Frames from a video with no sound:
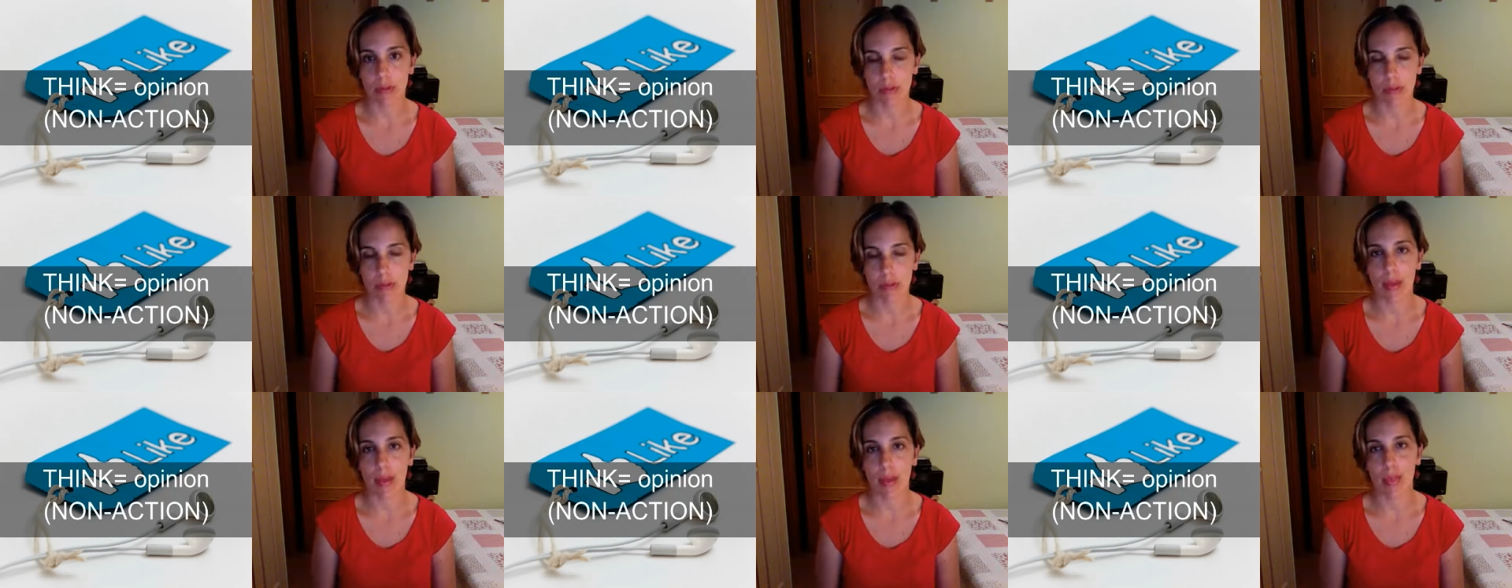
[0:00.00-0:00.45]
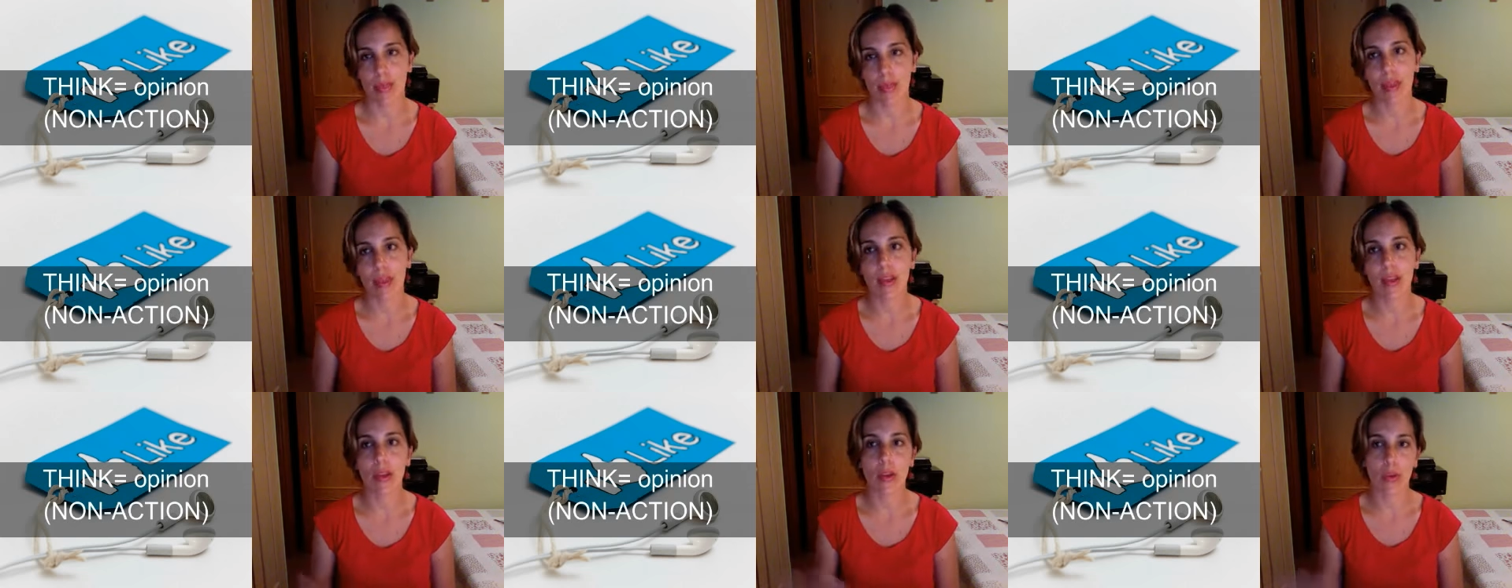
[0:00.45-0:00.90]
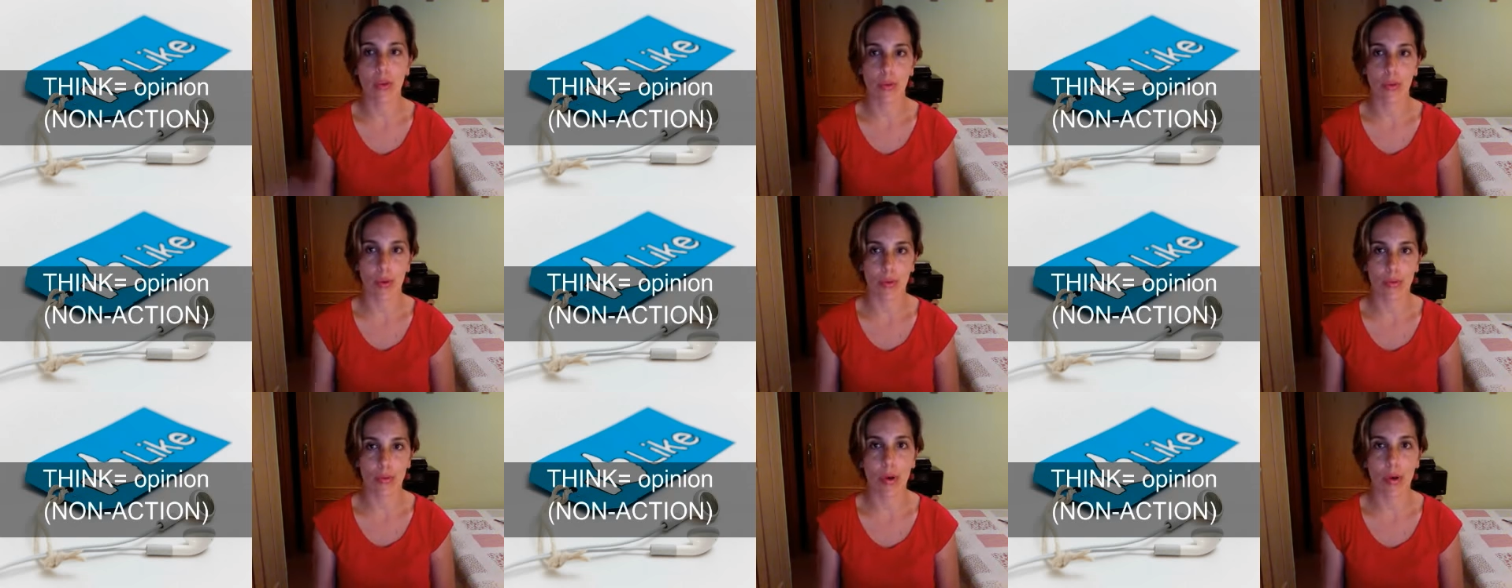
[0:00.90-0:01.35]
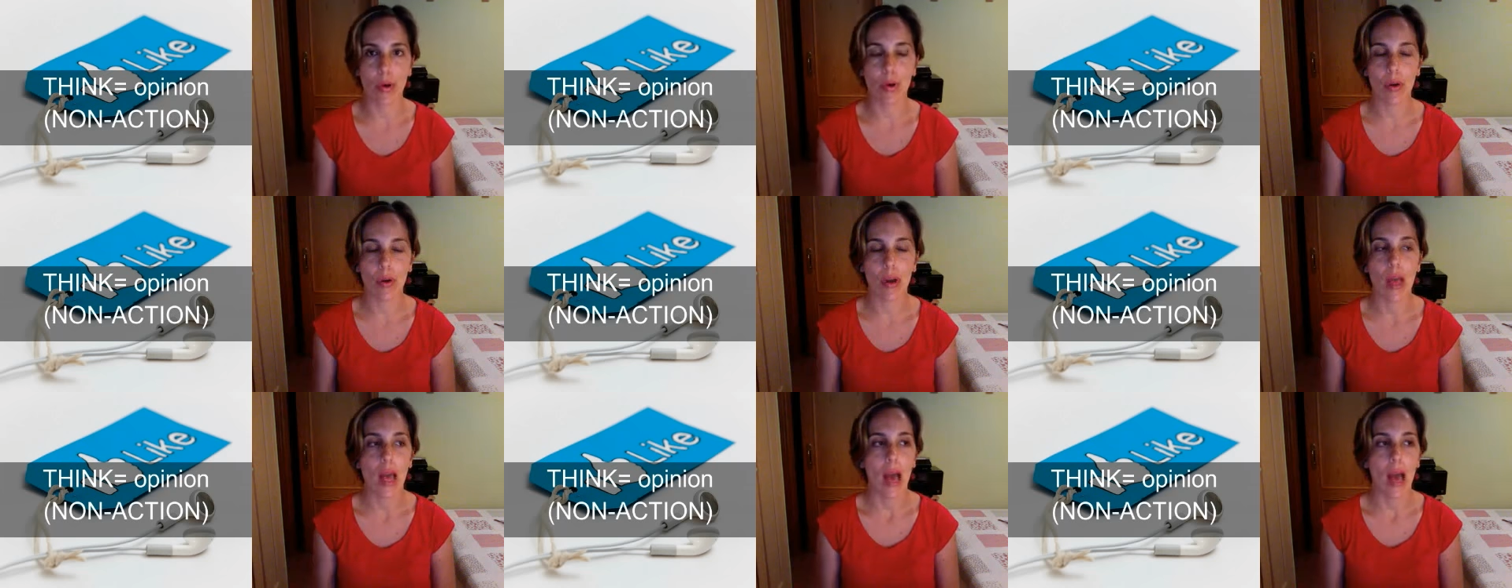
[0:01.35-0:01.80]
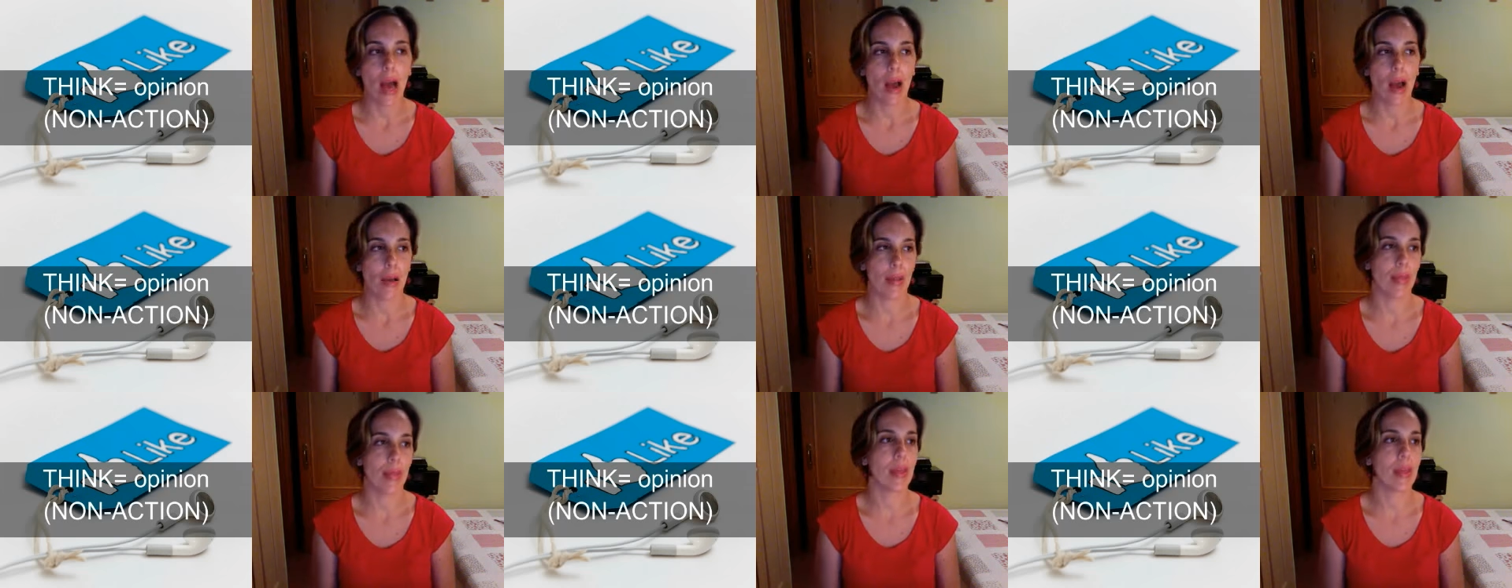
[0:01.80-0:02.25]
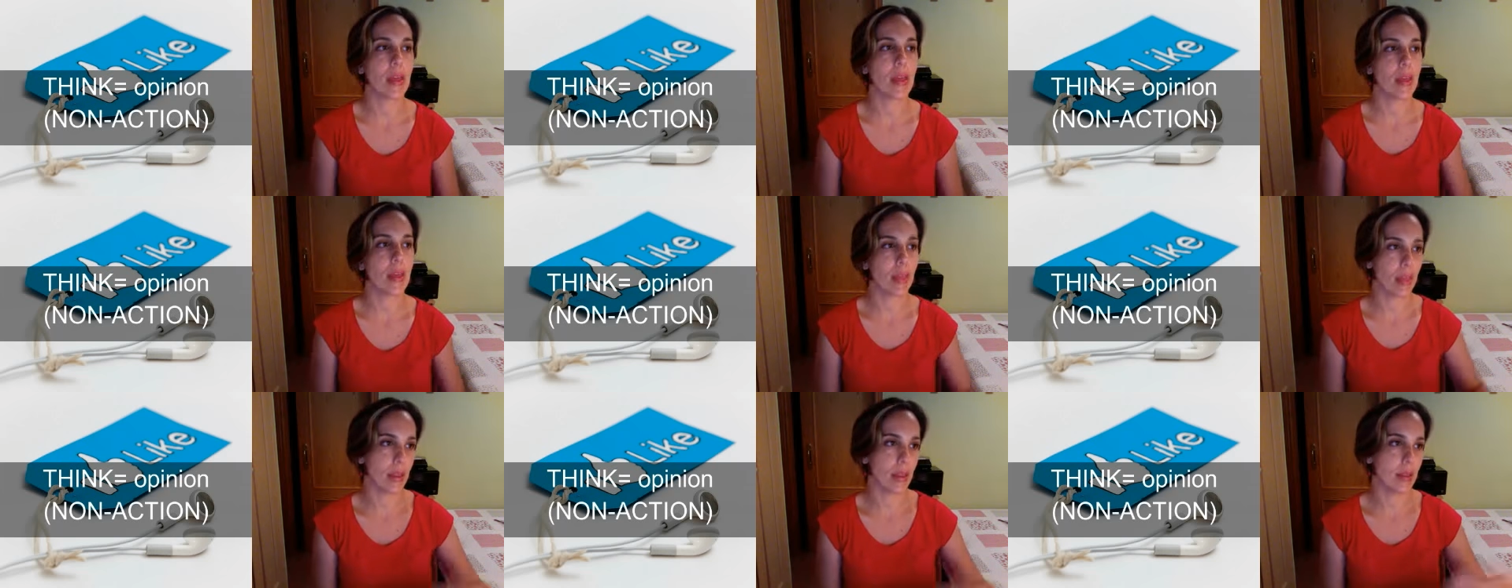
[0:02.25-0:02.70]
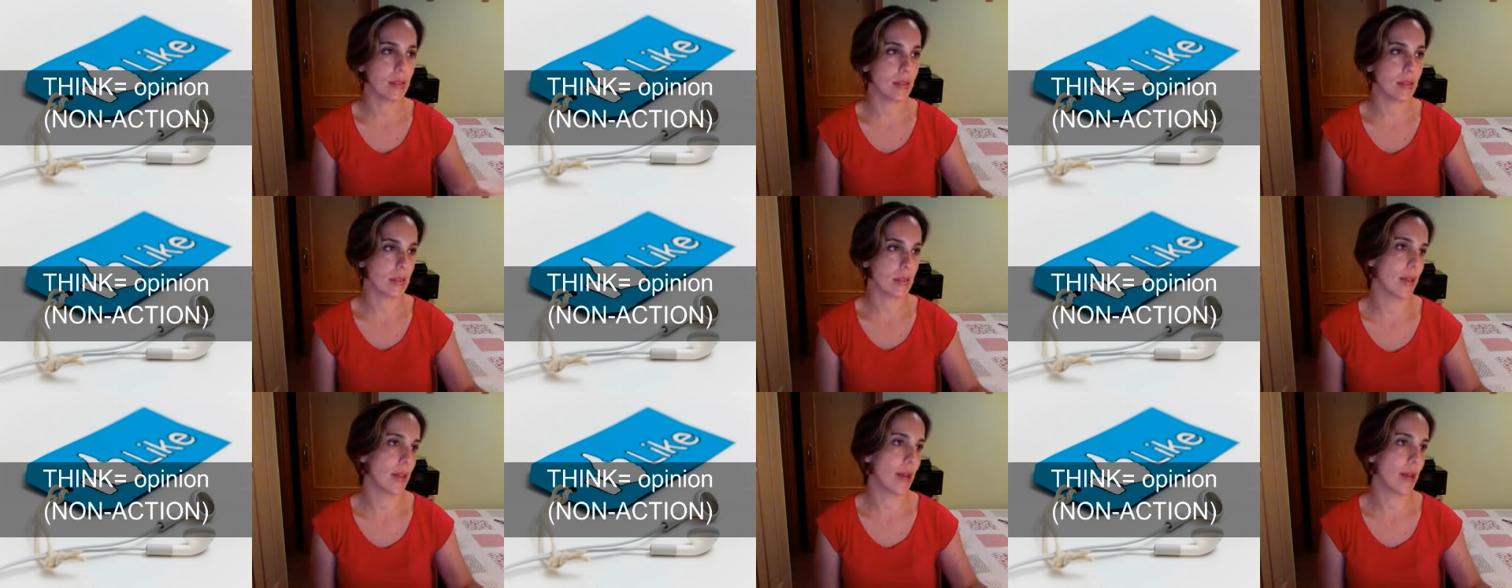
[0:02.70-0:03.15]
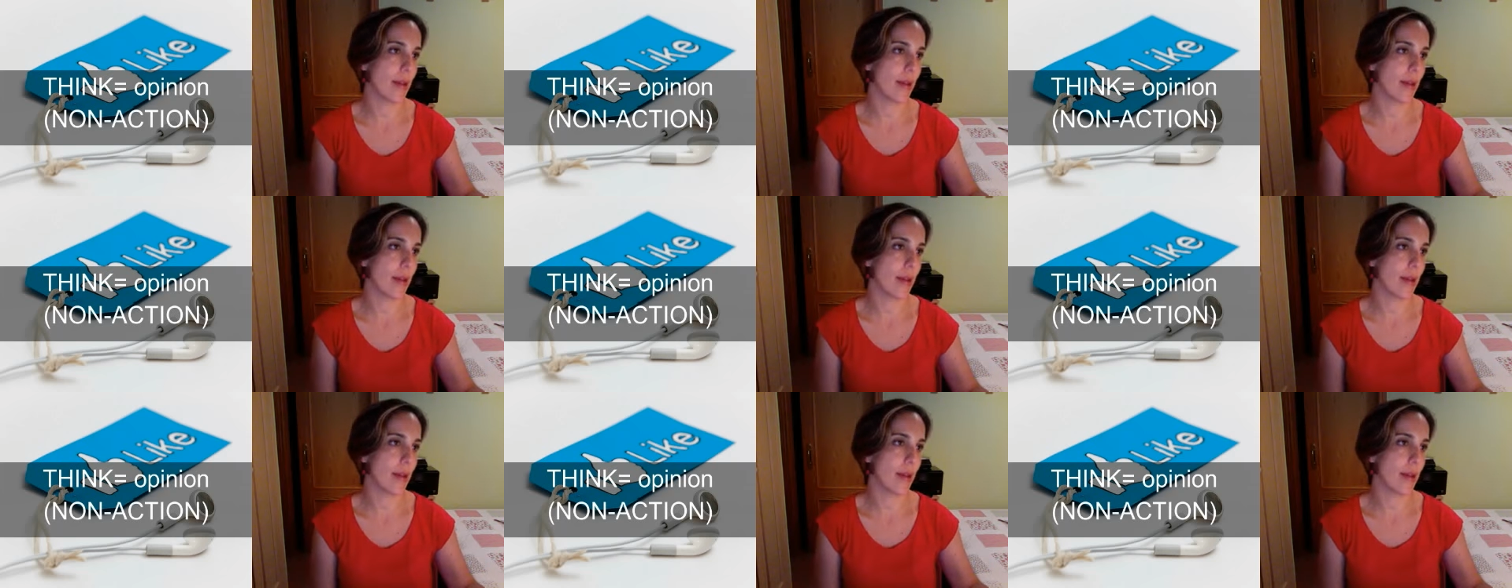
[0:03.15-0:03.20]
I think you are wrong, I think this